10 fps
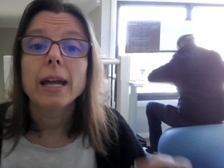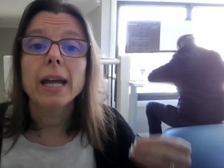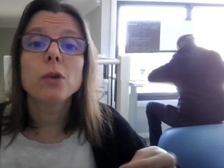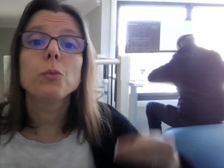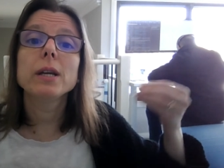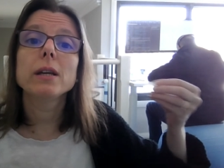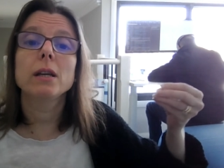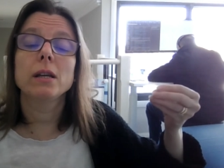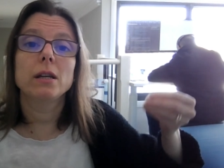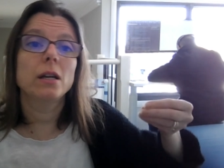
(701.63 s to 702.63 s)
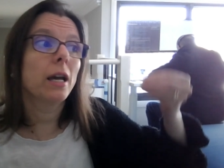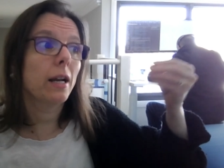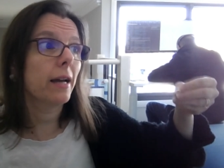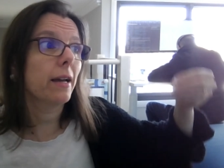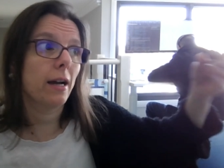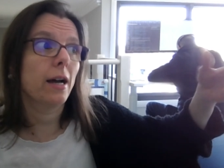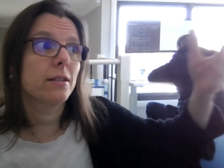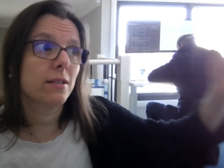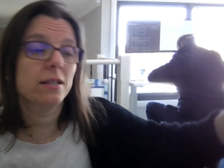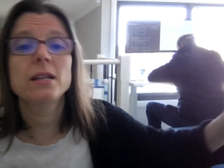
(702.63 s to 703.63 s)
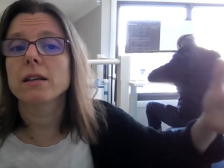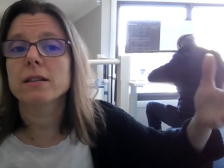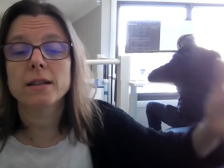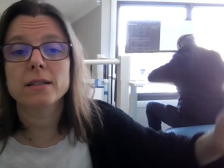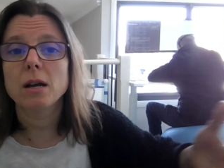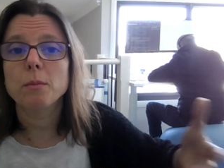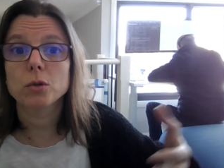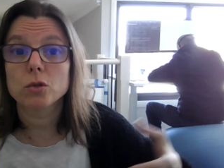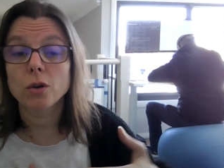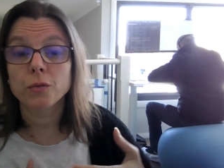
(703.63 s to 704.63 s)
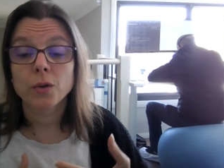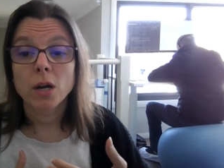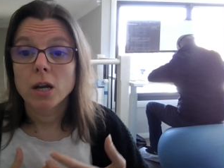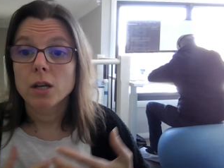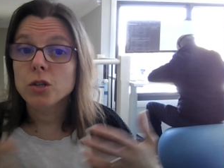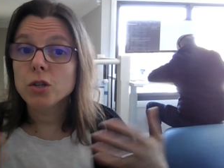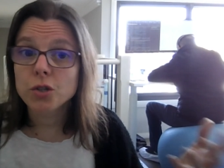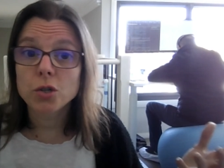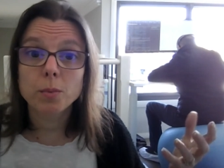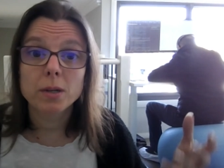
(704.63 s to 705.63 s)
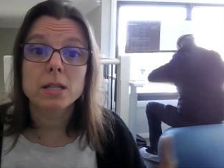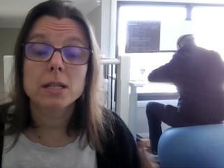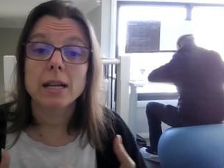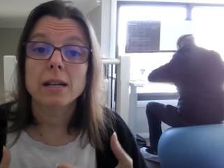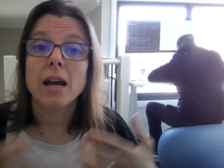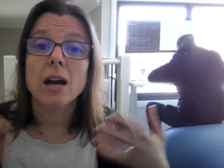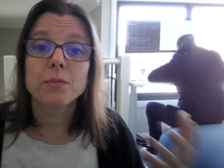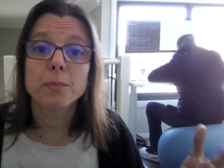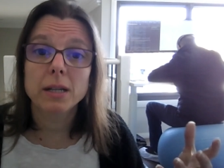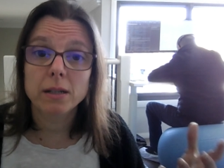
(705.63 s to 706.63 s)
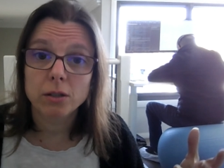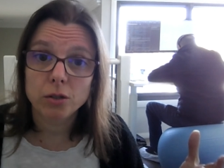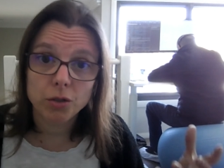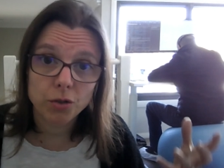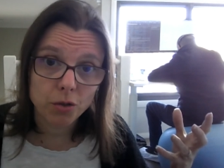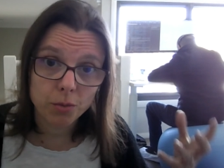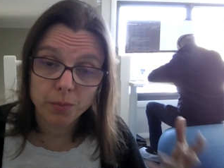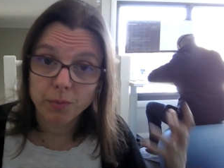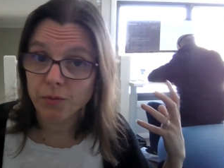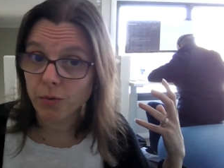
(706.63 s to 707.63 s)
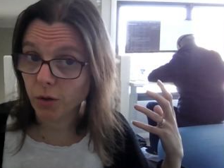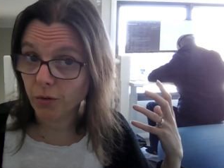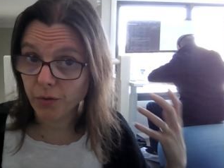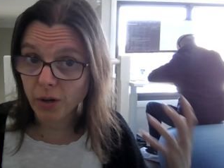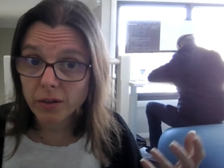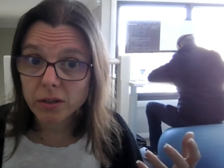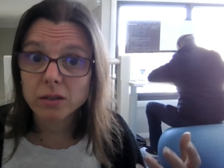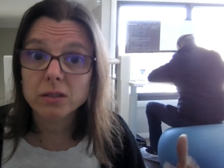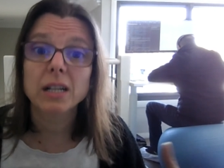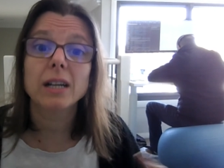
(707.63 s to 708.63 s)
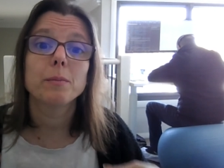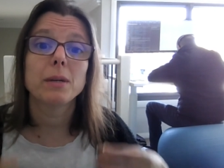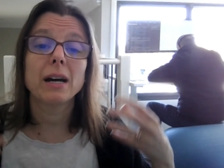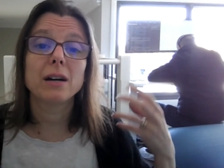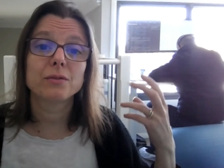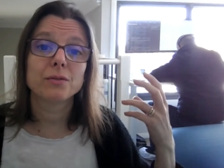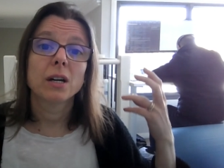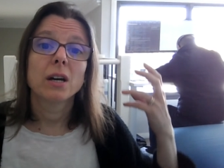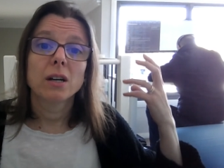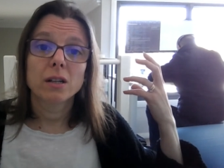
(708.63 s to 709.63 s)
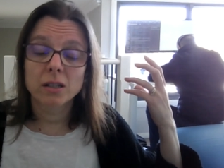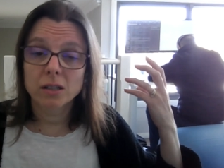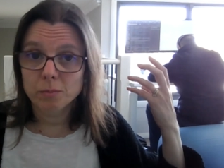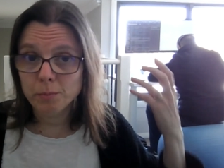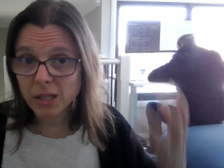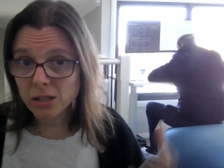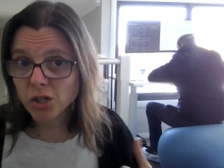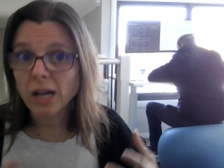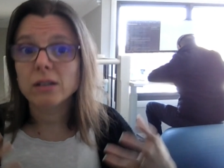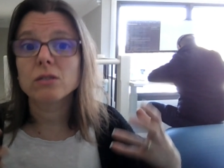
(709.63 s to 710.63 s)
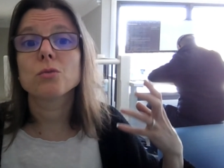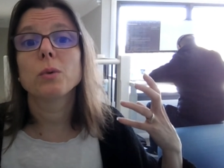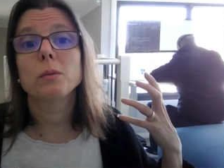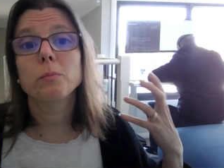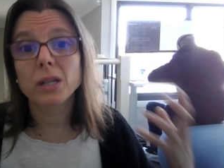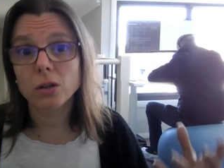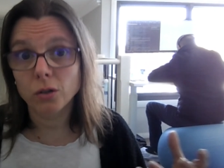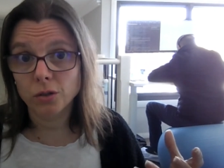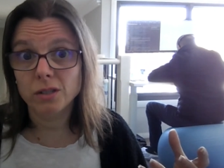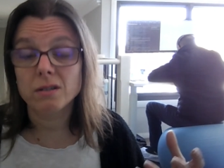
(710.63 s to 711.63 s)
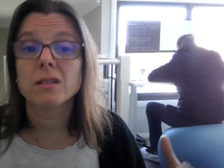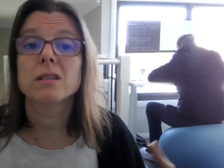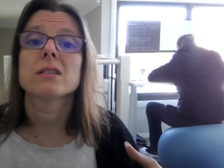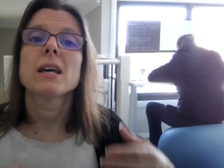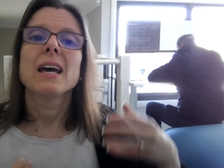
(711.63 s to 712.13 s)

And I see examples of YouTubers that have been in YouTube for a very long time and have big channels with big audiences,